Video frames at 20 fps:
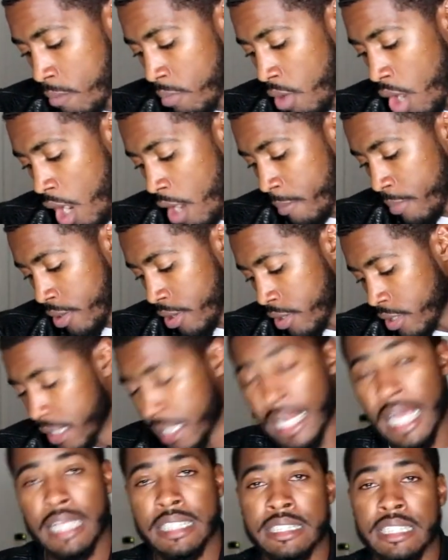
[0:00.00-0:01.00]
barber
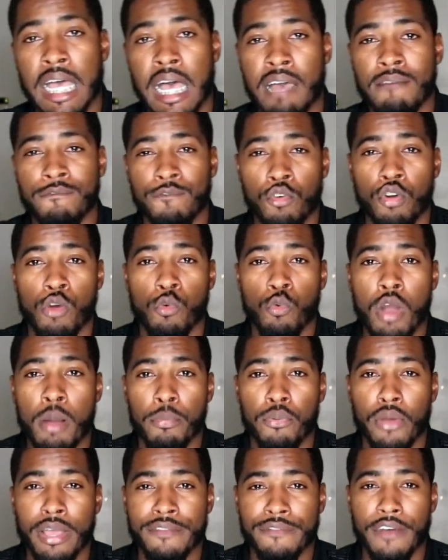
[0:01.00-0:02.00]
next time for a
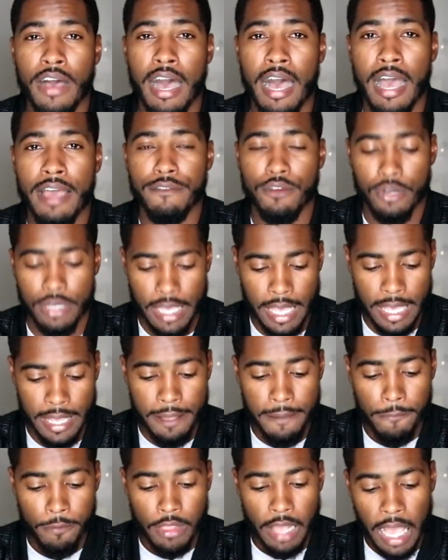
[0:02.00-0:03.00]
1.5,
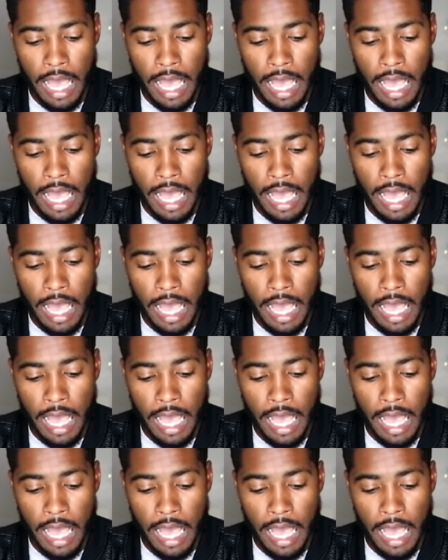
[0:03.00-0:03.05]
okay?